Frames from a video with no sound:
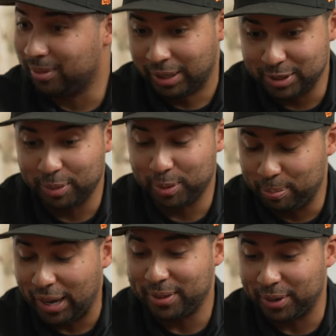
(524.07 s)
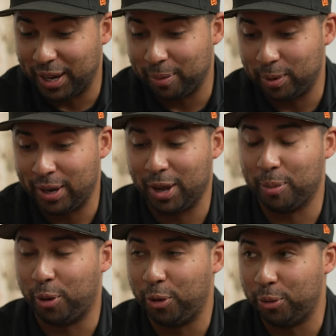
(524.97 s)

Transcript: Like, something bad's gonna happen, now I'm